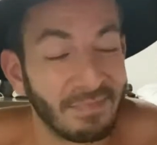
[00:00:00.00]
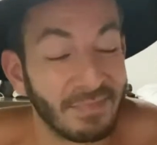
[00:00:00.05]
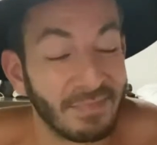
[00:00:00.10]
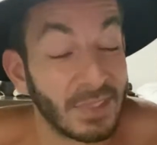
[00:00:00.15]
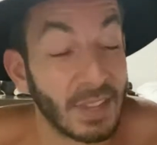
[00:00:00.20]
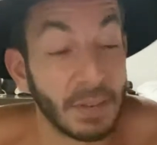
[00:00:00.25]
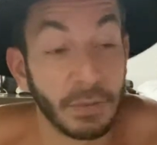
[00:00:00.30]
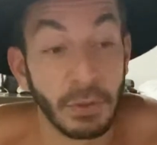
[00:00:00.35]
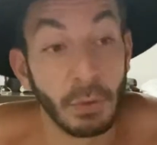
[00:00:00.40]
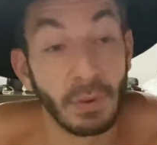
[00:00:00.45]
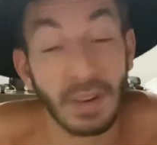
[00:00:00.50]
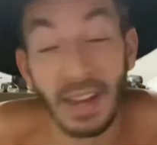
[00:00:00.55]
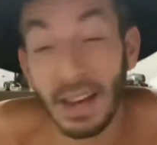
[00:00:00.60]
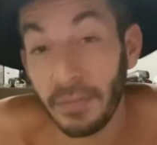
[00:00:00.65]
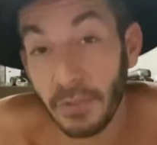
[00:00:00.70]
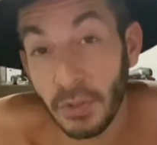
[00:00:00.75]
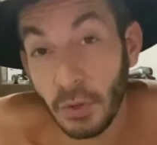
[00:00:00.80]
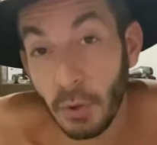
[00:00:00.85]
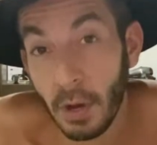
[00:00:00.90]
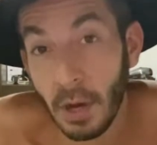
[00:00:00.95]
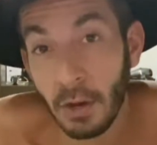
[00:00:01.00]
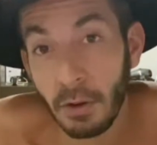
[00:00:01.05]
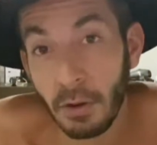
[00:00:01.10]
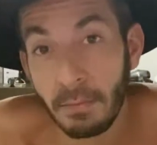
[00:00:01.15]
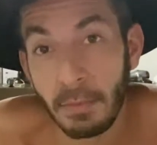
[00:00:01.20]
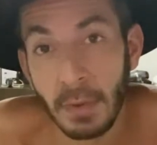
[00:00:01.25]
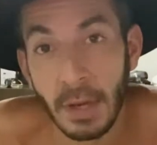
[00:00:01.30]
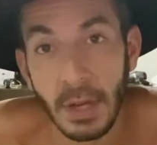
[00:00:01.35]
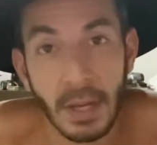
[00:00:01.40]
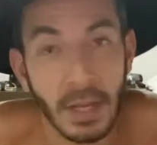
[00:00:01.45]
If you left your home?
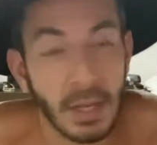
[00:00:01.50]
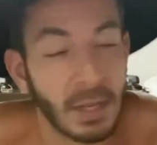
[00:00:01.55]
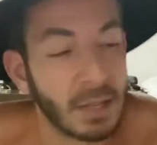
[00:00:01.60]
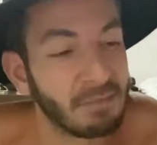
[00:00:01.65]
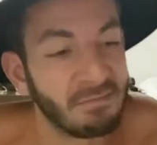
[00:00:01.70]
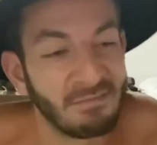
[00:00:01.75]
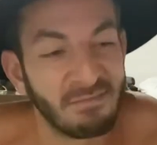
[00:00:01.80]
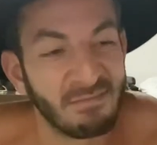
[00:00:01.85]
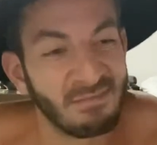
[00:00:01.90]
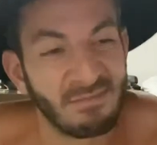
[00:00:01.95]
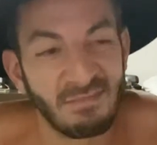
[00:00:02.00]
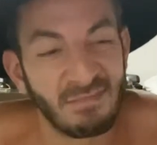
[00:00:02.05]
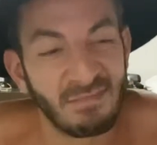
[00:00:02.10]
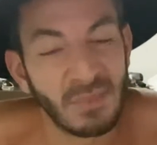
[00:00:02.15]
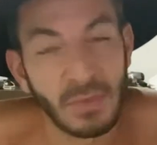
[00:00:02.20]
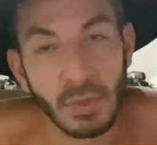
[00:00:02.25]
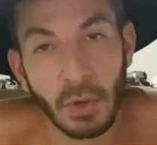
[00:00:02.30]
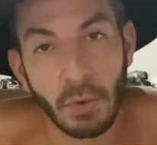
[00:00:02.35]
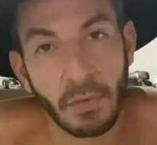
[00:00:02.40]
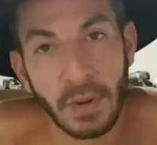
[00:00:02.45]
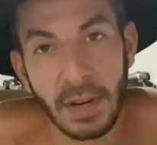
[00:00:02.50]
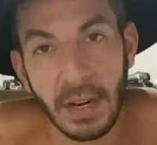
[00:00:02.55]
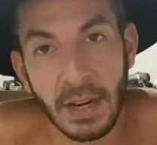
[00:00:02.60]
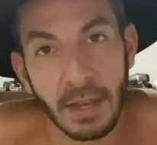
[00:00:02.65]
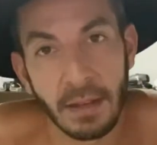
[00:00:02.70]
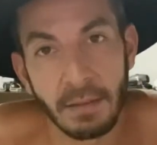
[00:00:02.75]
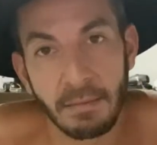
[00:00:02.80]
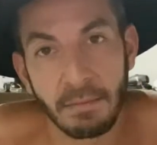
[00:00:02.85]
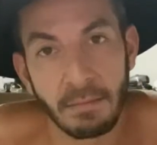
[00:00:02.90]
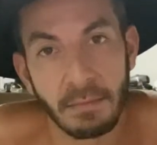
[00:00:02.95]
Not really.
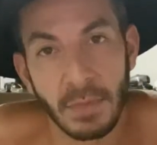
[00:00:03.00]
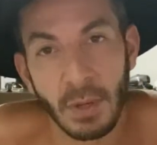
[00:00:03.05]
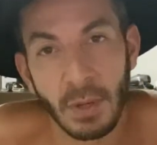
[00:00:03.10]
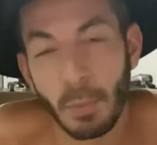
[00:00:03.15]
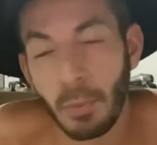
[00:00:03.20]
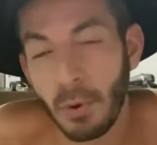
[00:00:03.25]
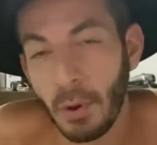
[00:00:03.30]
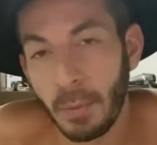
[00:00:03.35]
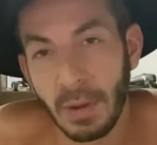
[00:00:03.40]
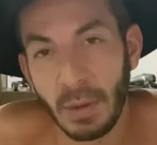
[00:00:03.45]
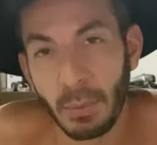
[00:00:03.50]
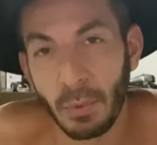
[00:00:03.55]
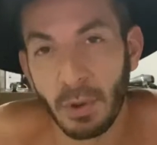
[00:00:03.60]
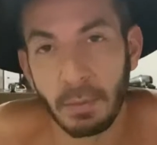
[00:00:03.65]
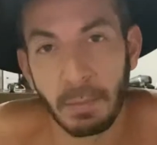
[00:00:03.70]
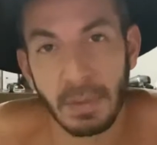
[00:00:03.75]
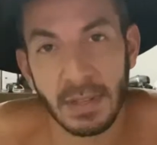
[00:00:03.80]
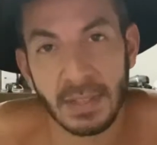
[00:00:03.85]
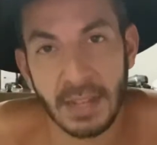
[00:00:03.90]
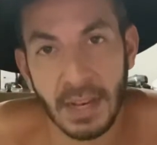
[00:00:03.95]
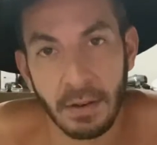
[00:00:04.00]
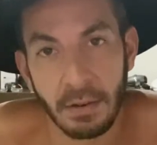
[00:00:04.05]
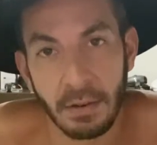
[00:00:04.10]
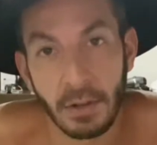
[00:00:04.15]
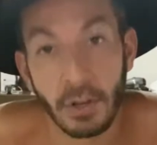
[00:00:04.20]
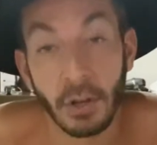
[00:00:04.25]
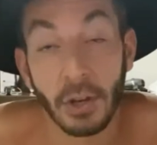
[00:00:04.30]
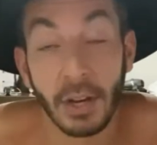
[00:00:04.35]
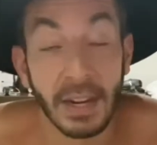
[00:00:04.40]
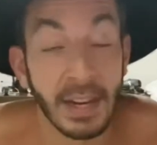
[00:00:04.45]
You probably wouldn't miss out.
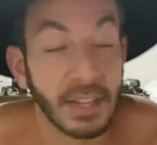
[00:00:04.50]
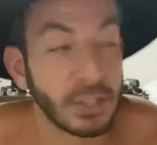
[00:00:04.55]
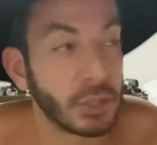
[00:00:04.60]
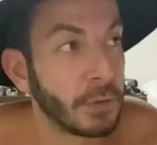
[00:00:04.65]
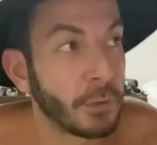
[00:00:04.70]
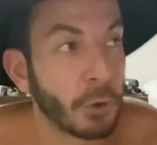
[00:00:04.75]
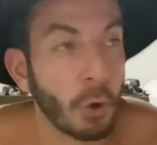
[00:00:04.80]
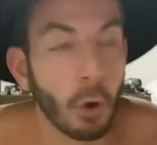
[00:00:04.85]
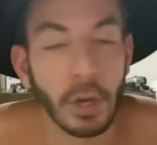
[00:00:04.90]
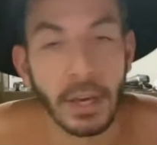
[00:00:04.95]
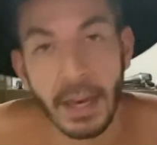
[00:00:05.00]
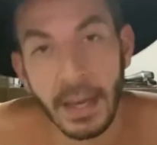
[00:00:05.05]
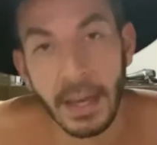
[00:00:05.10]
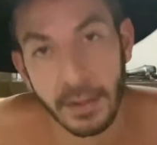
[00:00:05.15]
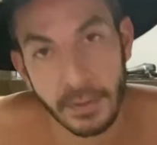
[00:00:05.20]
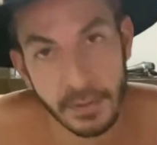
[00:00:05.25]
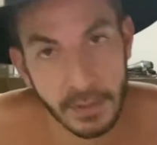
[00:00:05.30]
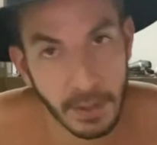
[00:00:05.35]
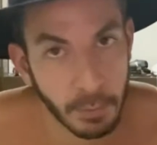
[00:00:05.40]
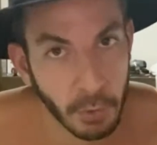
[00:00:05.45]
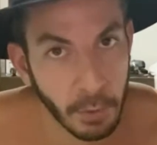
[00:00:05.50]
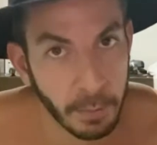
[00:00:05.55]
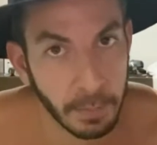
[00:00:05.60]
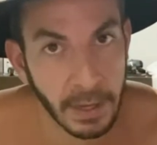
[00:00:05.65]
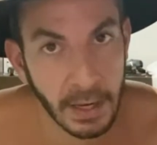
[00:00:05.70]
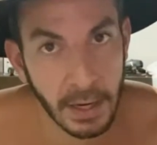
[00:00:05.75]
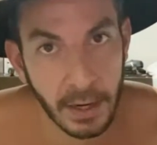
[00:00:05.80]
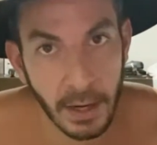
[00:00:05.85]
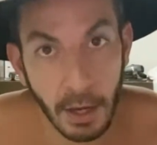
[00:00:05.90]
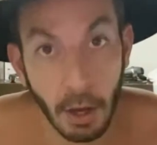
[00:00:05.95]
Look, unless you've got kids, I'm not
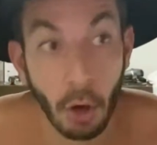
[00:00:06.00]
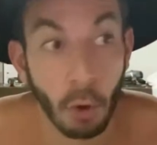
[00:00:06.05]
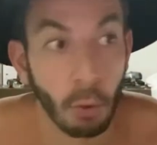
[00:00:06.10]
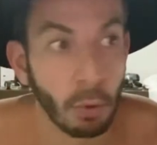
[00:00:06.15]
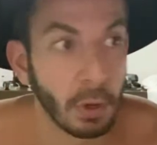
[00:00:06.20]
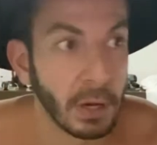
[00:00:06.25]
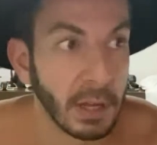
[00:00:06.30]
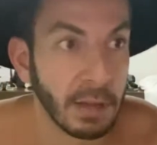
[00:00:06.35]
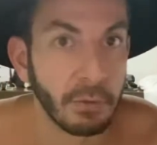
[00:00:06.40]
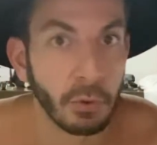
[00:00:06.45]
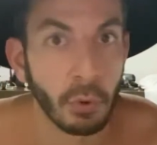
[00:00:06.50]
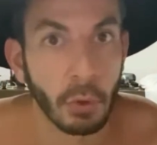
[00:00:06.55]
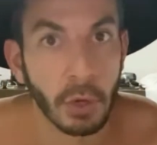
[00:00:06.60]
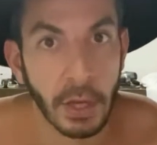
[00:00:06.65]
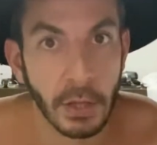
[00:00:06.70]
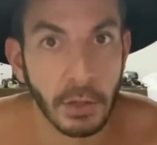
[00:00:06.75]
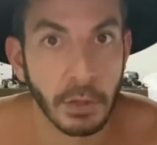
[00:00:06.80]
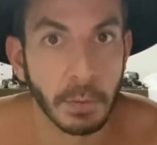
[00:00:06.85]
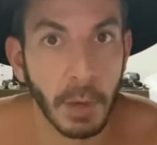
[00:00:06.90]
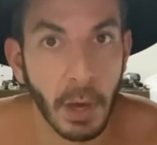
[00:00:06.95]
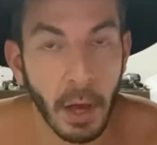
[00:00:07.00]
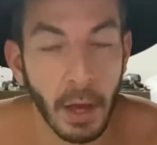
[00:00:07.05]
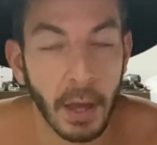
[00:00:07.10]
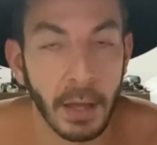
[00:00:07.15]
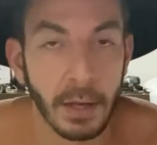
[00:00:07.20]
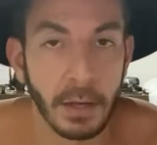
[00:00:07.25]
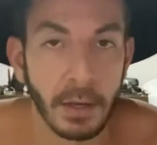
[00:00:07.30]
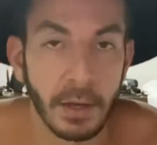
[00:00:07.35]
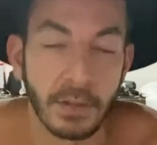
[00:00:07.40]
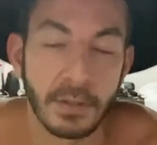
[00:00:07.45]
being like, oh, leave your kids behind,
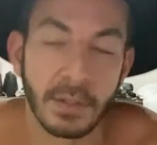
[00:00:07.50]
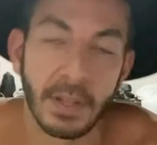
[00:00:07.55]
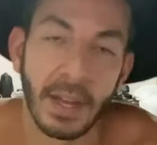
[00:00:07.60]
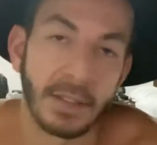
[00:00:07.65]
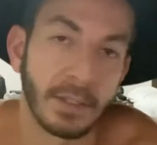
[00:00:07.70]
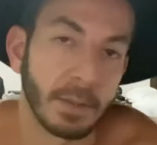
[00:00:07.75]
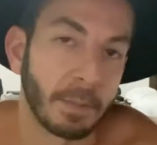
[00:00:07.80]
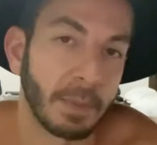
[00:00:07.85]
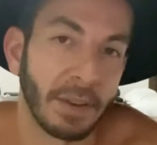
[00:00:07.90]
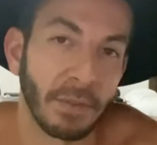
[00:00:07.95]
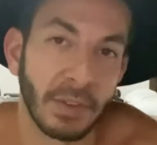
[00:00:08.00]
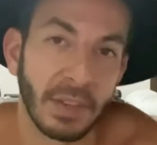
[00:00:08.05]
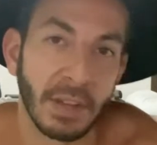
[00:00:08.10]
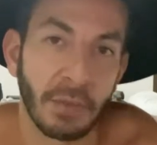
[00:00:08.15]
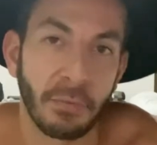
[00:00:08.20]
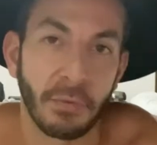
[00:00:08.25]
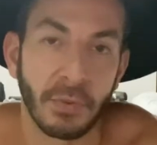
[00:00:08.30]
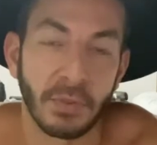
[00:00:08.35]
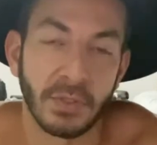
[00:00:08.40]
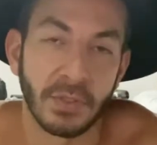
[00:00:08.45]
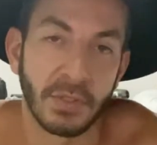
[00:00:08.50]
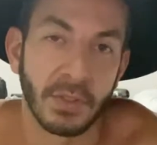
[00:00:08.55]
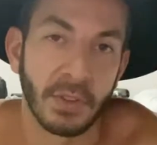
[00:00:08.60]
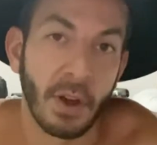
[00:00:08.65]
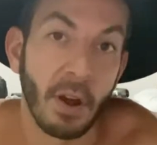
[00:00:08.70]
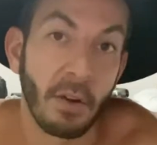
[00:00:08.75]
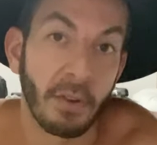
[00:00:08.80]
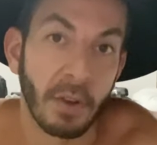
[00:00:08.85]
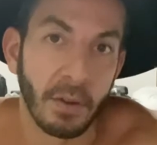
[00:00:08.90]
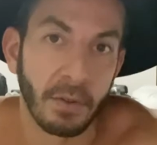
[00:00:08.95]
because that's a bit of a different
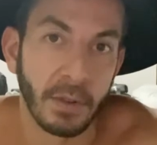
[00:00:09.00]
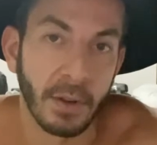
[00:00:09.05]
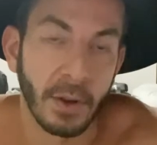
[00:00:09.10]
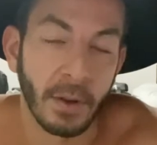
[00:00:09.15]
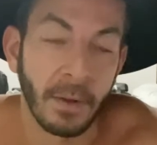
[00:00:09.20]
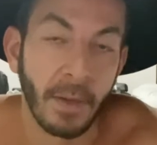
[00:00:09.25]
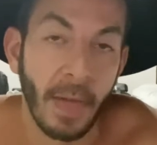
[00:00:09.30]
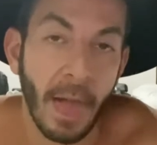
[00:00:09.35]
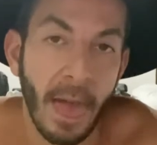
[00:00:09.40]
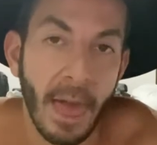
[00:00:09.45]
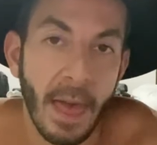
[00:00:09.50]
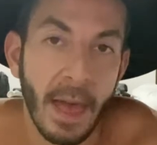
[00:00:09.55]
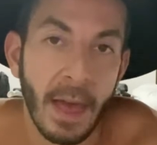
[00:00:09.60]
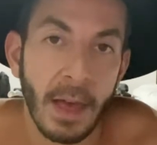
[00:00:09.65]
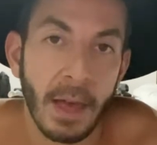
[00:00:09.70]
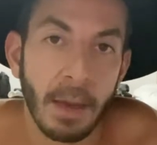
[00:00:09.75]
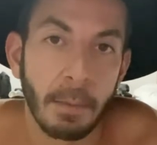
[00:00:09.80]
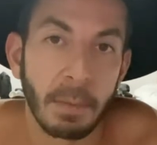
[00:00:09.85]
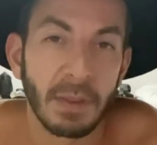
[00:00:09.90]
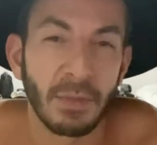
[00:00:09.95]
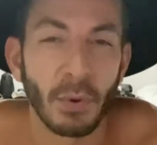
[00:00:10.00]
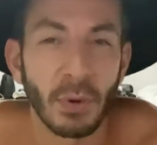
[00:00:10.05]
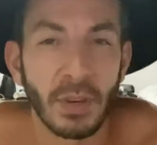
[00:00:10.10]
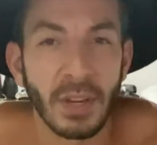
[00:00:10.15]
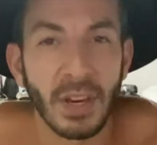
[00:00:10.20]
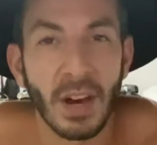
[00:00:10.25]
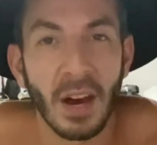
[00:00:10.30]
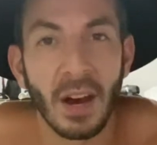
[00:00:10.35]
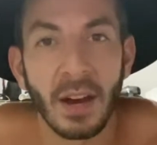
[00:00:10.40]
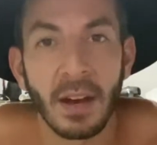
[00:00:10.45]
scenario, you know? But if you're
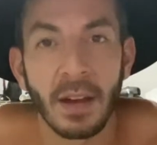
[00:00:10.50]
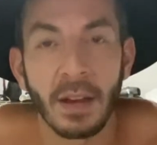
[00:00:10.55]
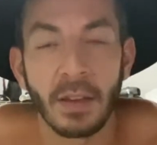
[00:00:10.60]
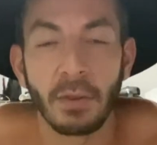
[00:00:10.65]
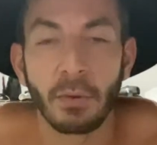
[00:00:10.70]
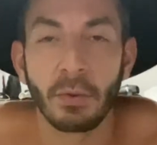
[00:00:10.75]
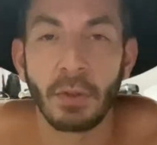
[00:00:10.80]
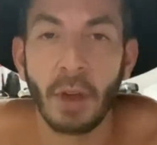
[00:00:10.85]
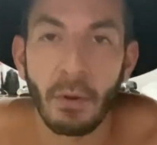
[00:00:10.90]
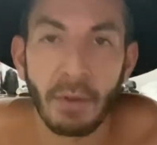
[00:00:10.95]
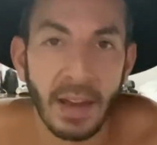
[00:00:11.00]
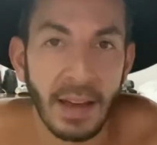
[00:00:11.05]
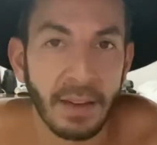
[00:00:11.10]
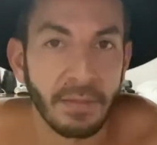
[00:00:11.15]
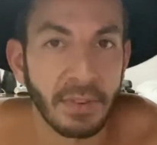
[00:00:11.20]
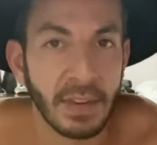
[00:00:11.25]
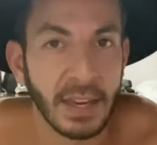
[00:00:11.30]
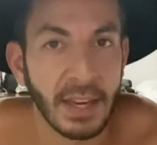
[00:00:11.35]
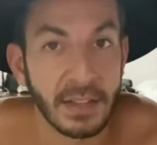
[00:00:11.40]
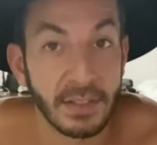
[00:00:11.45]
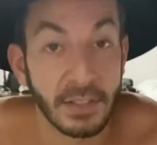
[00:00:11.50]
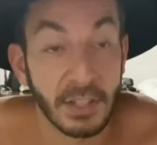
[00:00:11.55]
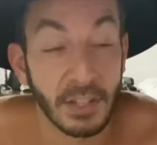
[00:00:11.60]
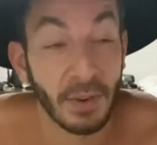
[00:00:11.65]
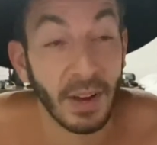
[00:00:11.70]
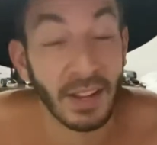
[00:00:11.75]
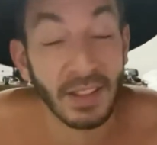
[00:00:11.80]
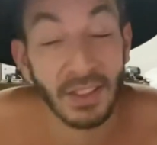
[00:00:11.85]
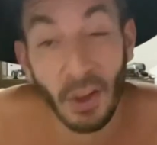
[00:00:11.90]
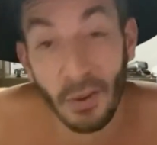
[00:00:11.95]
young, you don't have kids, you know,
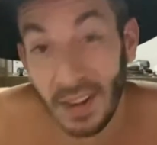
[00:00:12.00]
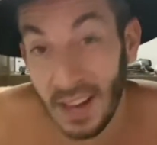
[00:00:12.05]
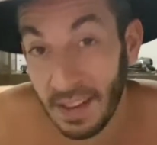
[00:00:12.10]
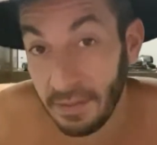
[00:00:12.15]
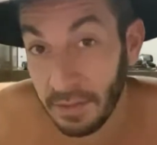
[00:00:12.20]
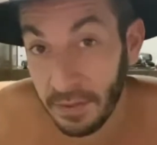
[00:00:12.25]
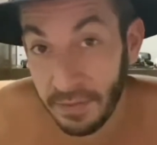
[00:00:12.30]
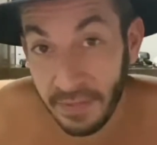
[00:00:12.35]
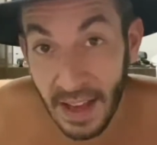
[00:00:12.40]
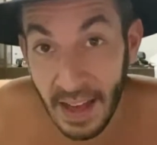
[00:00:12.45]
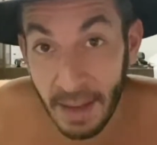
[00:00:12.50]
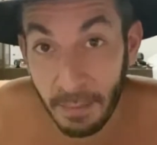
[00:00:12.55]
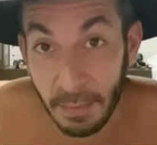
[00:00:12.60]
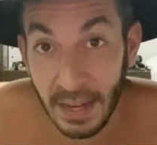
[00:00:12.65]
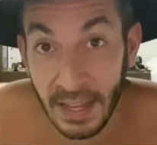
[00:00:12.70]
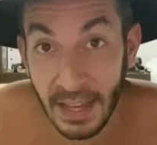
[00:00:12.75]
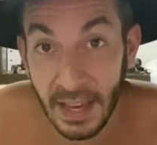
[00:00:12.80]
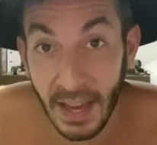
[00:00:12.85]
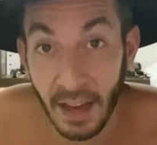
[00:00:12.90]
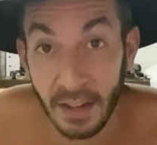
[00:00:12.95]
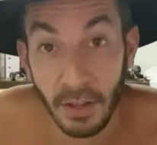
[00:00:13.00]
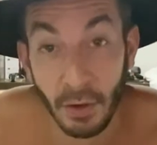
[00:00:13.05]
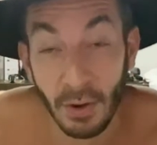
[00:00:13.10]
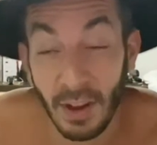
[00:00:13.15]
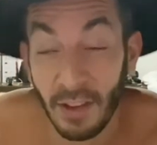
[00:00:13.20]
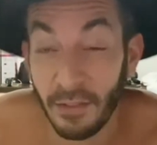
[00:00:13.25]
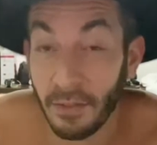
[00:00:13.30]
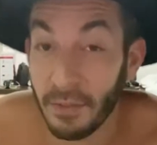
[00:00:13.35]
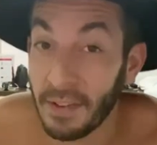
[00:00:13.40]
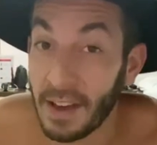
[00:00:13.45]
I don't have a family, I don't
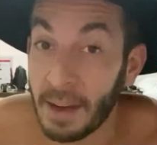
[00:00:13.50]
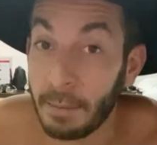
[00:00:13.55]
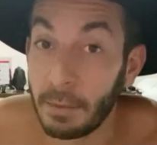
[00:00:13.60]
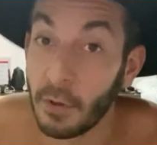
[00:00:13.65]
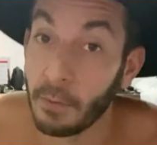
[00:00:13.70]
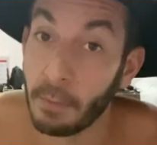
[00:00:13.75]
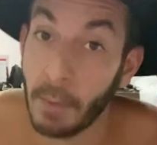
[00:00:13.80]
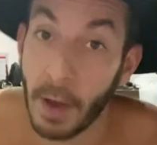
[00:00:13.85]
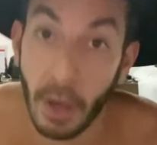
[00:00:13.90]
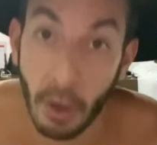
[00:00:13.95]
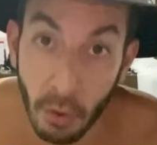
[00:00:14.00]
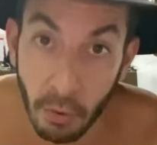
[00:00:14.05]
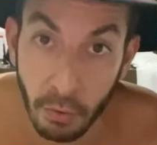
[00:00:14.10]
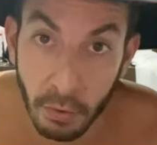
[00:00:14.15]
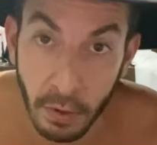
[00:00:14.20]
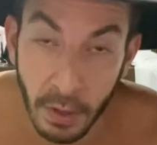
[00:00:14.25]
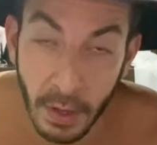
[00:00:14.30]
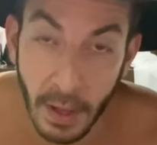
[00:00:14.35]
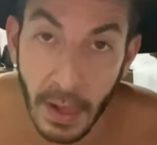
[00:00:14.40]
have a family of my own,